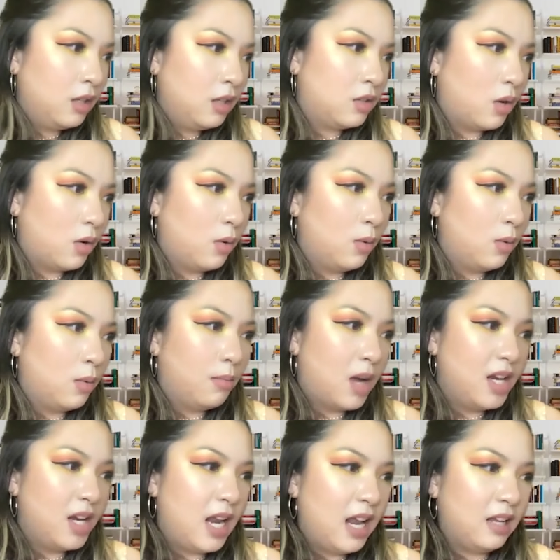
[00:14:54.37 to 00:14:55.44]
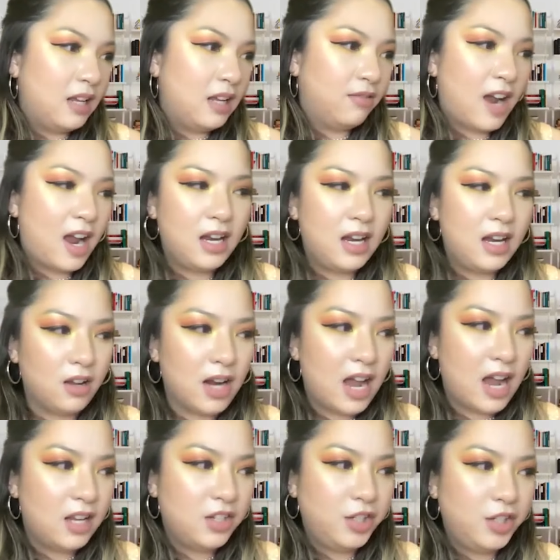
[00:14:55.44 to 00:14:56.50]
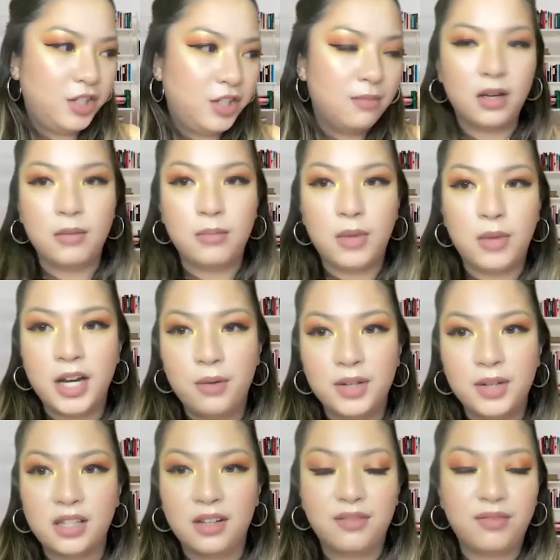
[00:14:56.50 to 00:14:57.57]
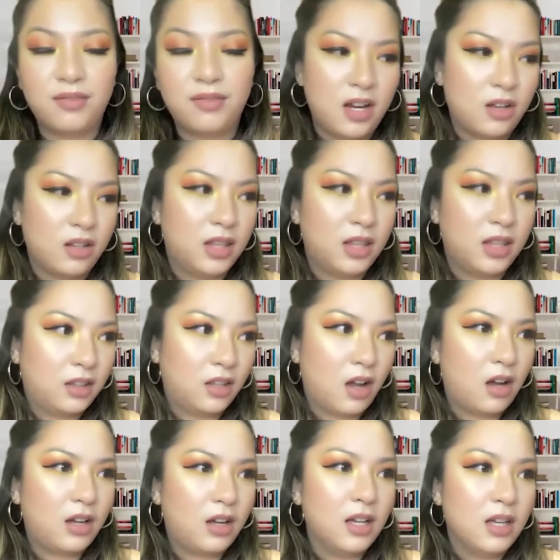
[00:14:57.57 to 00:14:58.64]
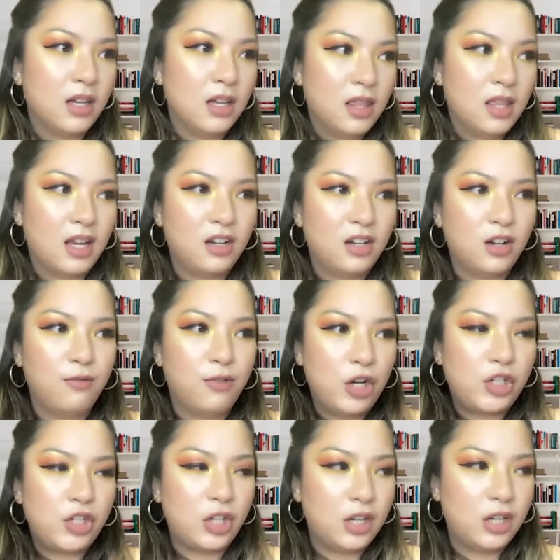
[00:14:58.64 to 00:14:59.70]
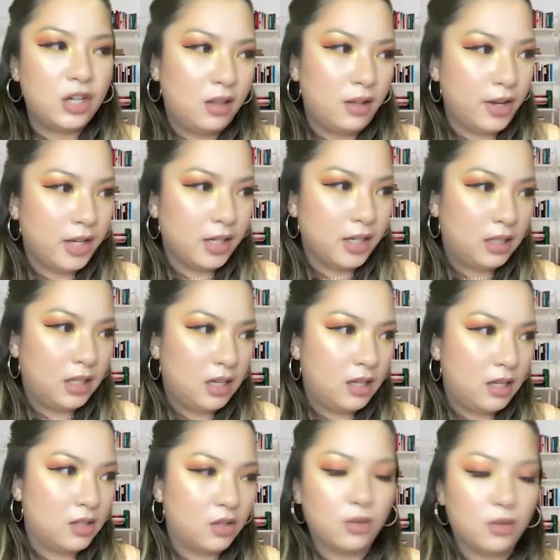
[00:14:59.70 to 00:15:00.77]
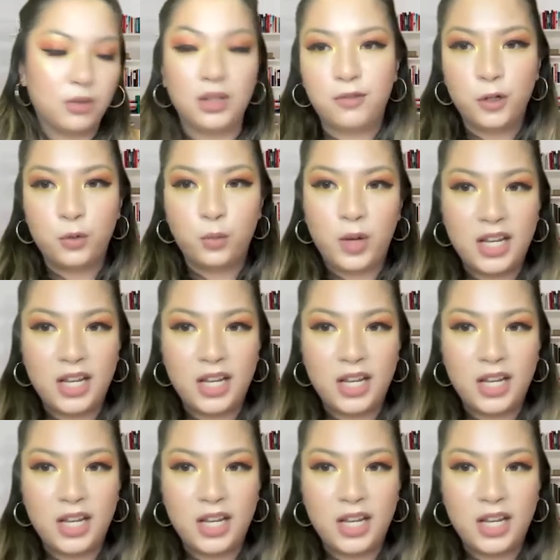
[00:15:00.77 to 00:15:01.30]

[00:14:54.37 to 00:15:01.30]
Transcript: So Monday and Friday on IG, Monday, Wednesday, Friday on TikTok, then conversion and loyalty. So different